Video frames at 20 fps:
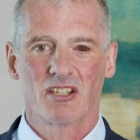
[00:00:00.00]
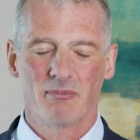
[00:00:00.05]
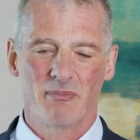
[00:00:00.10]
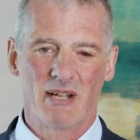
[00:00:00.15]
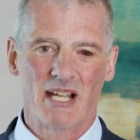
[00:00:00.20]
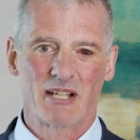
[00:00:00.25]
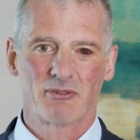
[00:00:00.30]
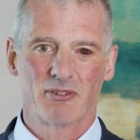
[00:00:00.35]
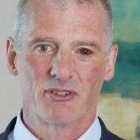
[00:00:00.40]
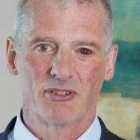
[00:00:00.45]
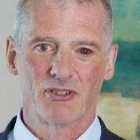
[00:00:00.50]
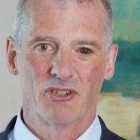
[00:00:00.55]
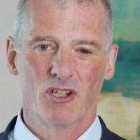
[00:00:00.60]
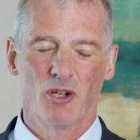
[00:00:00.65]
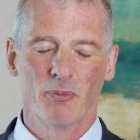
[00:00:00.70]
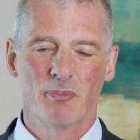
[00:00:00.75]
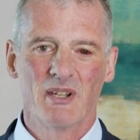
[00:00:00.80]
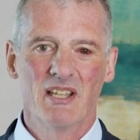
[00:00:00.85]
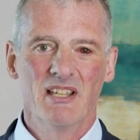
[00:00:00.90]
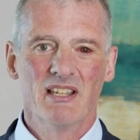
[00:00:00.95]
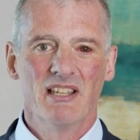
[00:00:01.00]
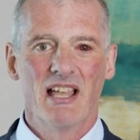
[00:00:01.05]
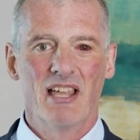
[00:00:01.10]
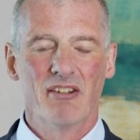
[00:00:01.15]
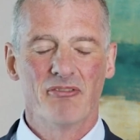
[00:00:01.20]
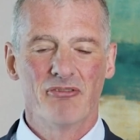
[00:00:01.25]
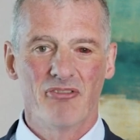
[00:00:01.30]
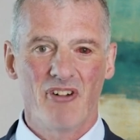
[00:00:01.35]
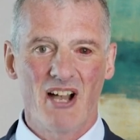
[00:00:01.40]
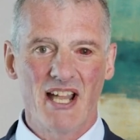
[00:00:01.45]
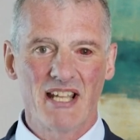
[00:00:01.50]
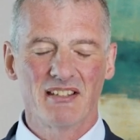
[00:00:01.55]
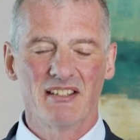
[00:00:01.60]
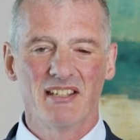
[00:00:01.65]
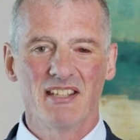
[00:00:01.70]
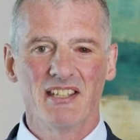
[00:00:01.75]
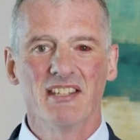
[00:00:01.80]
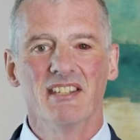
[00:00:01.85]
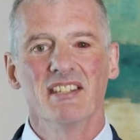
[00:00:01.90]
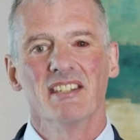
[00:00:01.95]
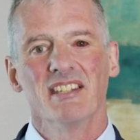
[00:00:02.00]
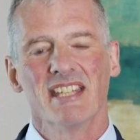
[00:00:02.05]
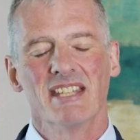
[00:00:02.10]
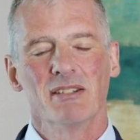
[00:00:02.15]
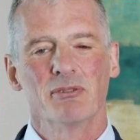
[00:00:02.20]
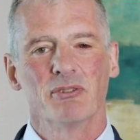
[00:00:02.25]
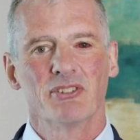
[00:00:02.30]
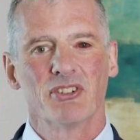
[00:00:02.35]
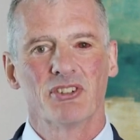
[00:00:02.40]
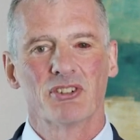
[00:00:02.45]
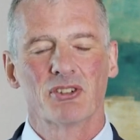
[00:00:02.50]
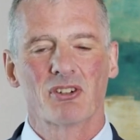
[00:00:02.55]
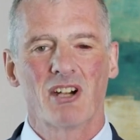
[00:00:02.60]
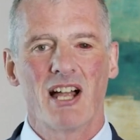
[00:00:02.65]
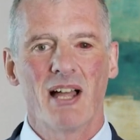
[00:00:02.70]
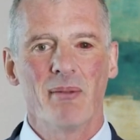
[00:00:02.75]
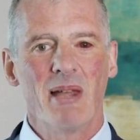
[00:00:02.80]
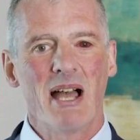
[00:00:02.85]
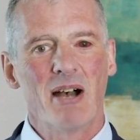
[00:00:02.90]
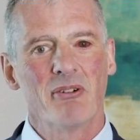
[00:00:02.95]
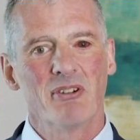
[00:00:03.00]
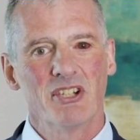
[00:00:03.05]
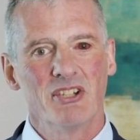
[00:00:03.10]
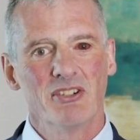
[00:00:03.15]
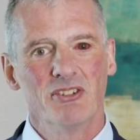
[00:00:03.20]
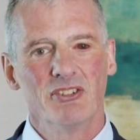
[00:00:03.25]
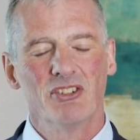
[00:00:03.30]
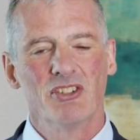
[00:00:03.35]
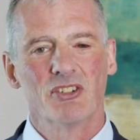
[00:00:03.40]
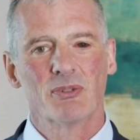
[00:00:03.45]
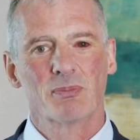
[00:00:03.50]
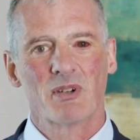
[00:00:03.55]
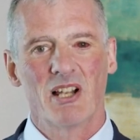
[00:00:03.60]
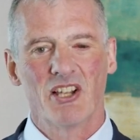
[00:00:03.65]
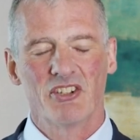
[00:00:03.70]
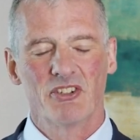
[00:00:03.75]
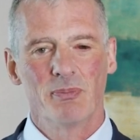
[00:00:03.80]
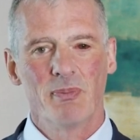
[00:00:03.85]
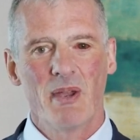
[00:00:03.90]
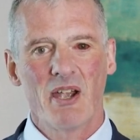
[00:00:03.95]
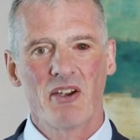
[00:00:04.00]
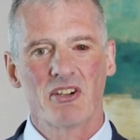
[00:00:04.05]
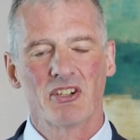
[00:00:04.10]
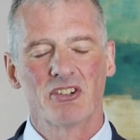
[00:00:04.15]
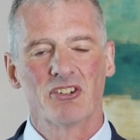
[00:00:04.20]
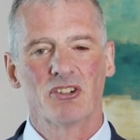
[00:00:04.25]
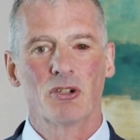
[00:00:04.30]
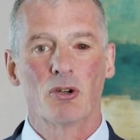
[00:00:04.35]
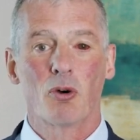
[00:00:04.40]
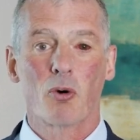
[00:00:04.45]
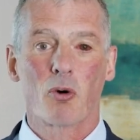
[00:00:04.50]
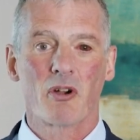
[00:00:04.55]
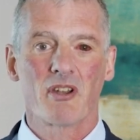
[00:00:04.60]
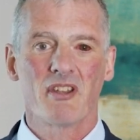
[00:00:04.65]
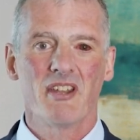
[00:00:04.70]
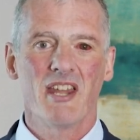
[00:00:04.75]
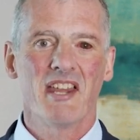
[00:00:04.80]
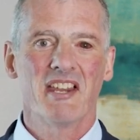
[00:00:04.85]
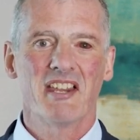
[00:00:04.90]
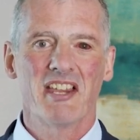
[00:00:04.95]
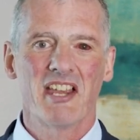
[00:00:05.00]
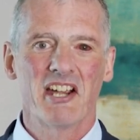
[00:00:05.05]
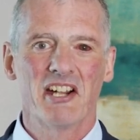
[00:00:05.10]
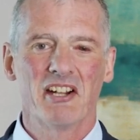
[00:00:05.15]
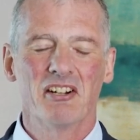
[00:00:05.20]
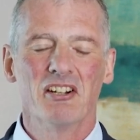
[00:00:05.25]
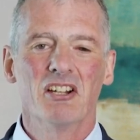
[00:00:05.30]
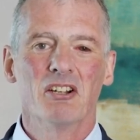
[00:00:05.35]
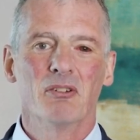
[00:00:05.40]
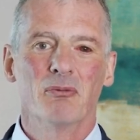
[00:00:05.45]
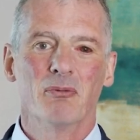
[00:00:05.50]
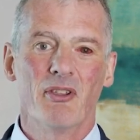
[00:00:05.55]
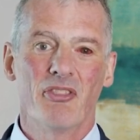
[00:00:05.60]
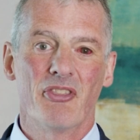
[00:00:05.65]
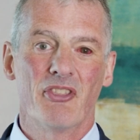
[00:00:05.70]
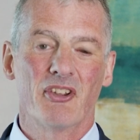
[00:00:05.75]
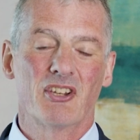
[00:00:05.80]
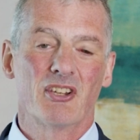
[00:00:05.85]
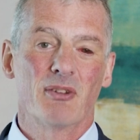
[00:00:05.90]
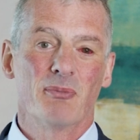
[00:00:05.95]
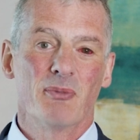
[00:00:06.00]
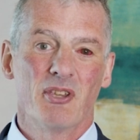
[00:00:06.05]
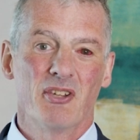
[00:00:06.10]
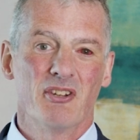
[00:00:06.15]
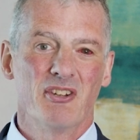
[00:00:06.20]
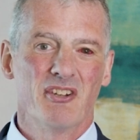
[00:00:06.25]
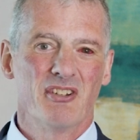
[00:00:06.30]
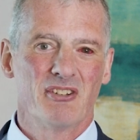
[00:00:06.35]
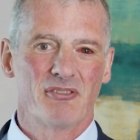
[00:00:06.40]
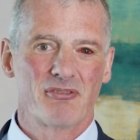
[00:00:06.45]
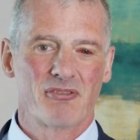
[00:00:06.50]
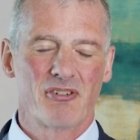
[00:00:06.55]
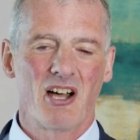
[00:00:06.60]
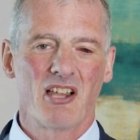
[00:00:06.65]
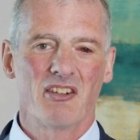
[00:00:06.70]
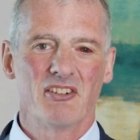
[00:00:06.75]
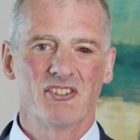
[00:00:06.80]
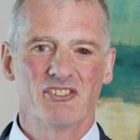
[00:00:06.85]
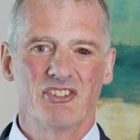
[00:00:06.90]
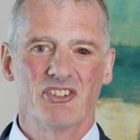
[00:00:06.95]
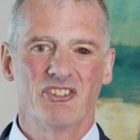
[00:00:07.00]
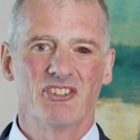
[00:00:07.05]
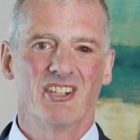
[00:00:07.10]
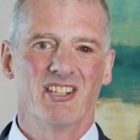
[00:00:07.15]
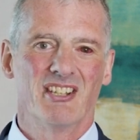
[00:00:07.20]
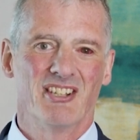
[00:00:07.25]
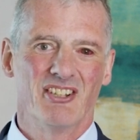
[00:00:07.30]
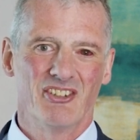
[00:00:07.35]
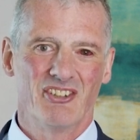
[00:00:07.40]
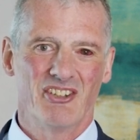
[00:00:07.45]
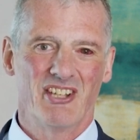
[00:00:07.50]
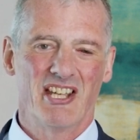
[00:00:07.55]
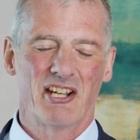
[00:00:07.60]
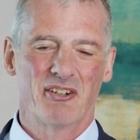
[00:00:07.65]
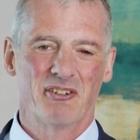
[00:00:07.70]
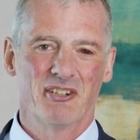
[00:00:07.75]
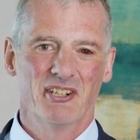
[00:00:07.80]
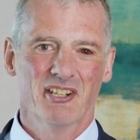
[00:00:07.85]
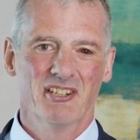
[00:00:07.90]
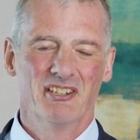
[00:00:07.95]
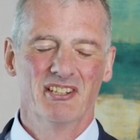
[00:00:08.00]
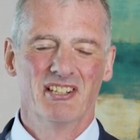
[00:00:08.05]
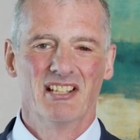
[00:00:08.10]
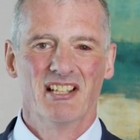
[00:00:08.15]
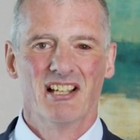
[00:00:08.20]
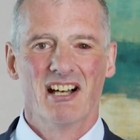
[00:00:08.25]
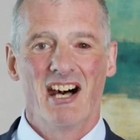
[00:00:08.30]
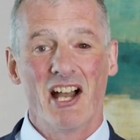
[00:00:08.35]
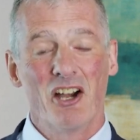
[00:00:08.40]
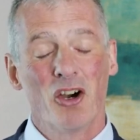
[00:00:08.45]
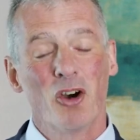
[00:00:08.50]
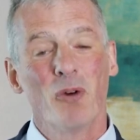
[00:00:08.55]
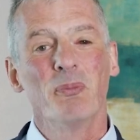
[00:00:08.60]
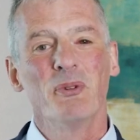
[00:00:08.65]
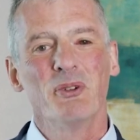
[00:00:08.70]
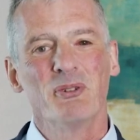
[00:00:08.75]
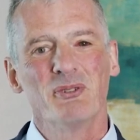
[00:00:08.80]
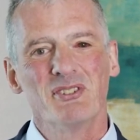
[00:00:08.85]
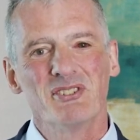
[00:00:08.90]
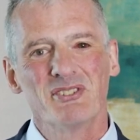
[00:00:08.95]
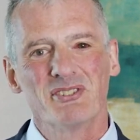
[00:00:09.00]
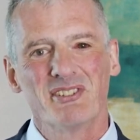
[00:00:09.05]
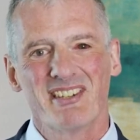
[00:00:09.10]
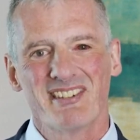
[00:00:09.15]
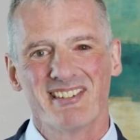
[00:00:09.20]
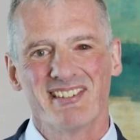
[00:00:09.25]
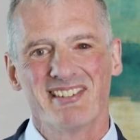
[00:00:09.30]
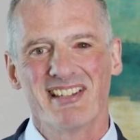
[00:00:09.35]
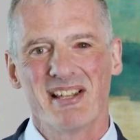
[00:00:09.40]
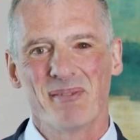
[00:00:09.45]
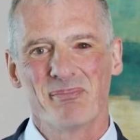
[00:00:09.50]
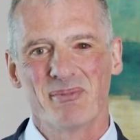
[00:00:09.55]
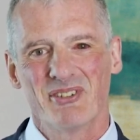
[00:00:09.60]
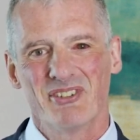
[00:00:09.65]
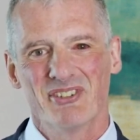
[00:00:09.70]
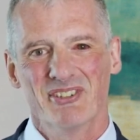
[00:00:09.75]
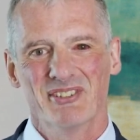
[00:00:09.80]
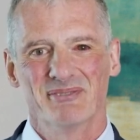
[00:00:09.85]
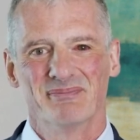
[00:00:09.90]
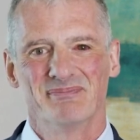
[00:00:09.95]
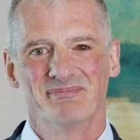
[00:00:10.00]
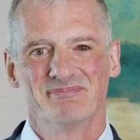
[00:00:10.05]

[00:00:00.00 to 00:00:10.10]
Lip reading: microscope. And finally, he will describe how he uses Prospera to coordinate care with the community nephrologists in his area. I hope you enjoy this episode.